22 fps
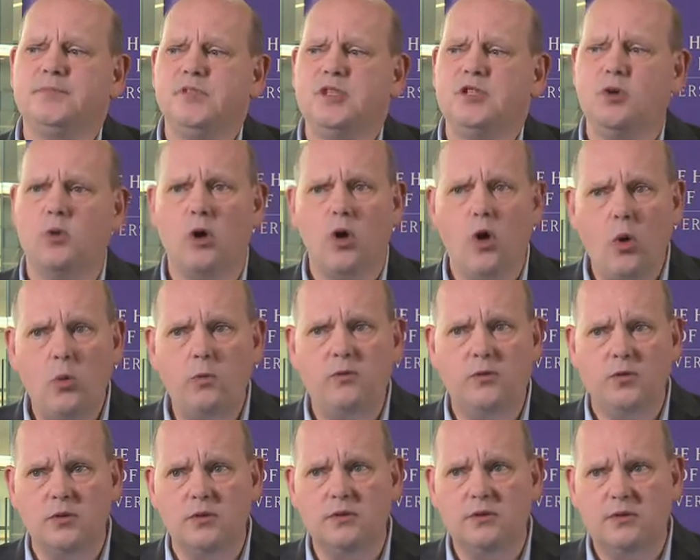So we're
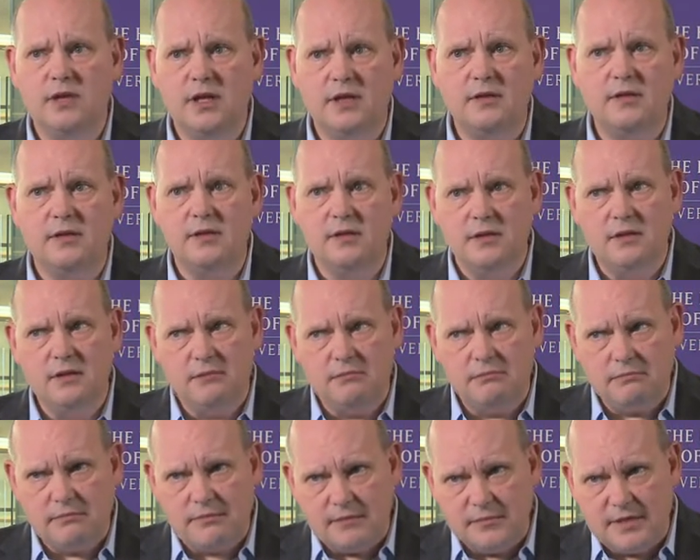hopeful that
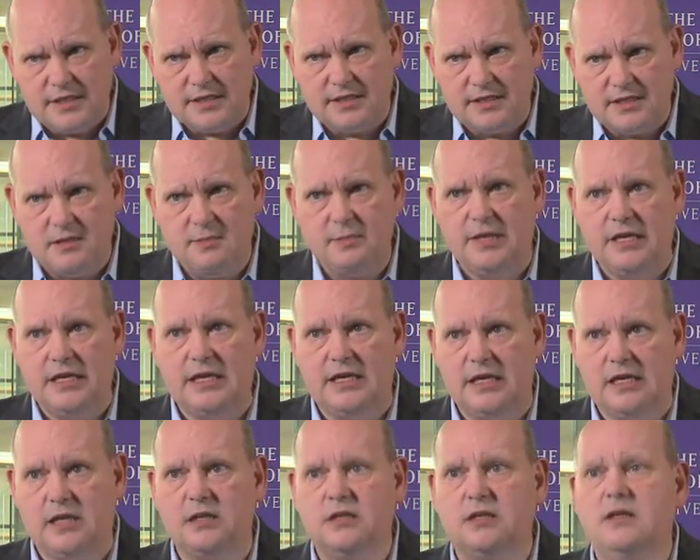this is the
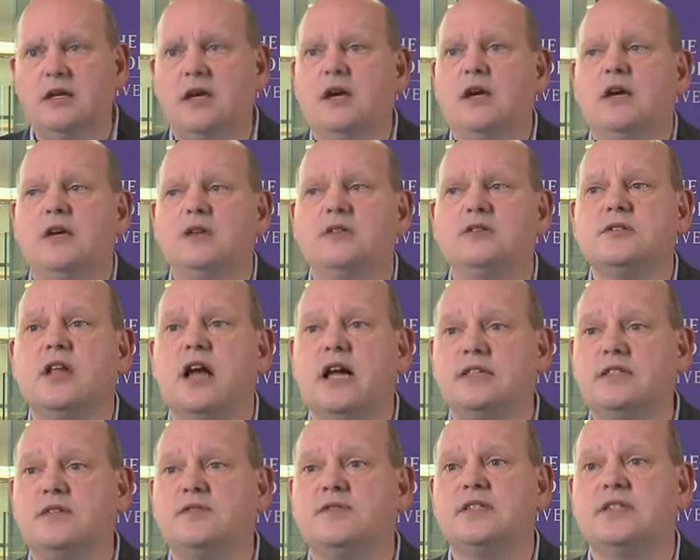beginning. There's
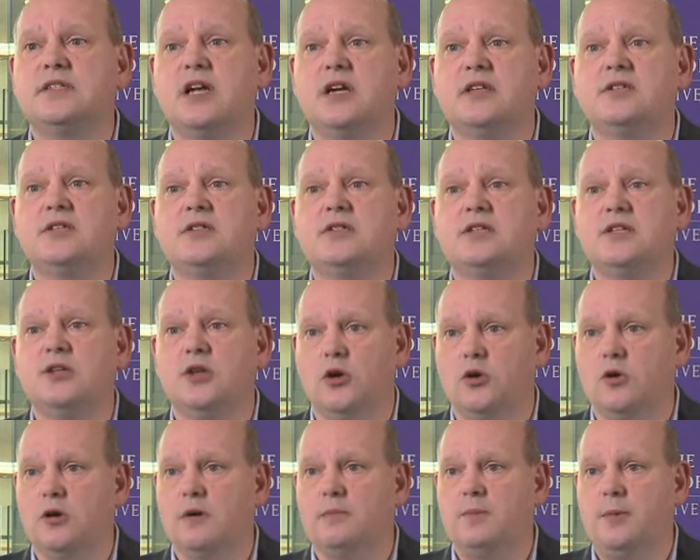lots of discussions in
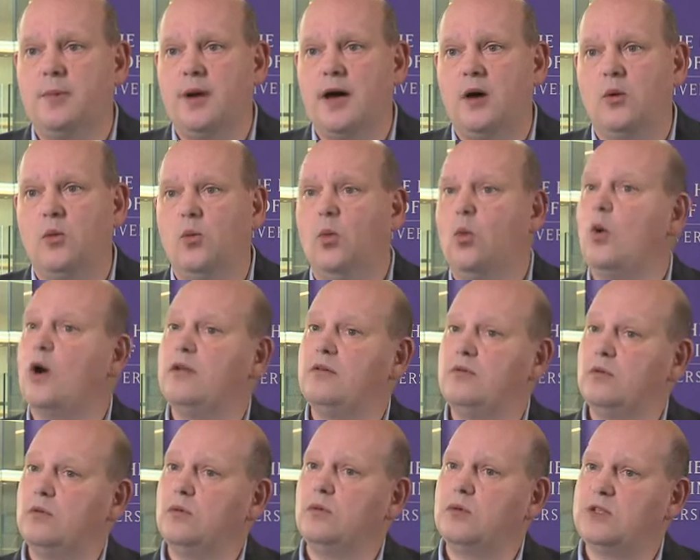Europe about what
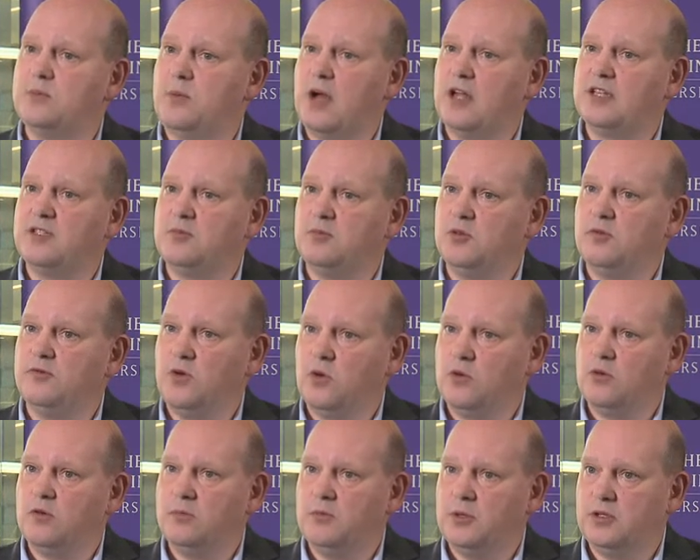responsible
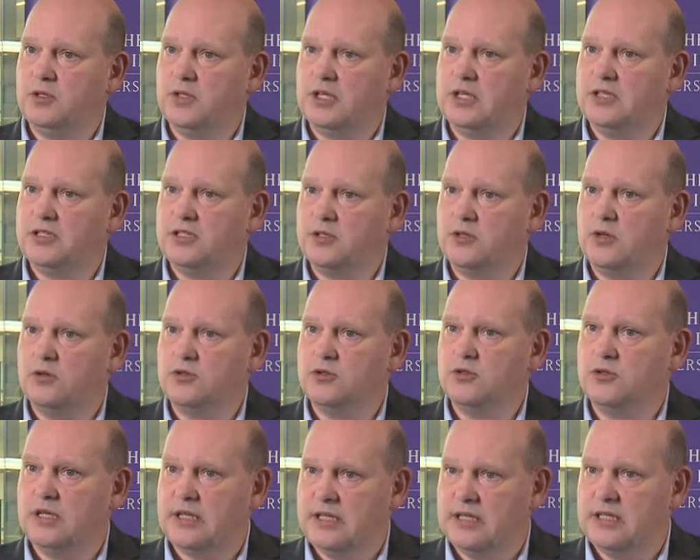vulnerability
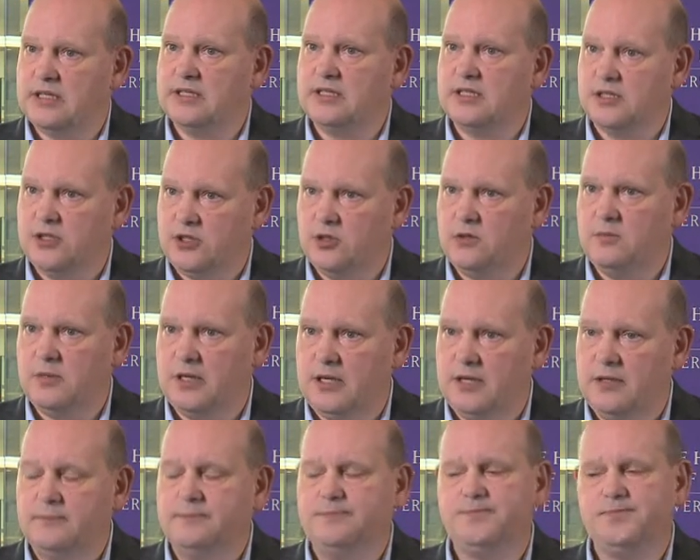disclosure is and should be.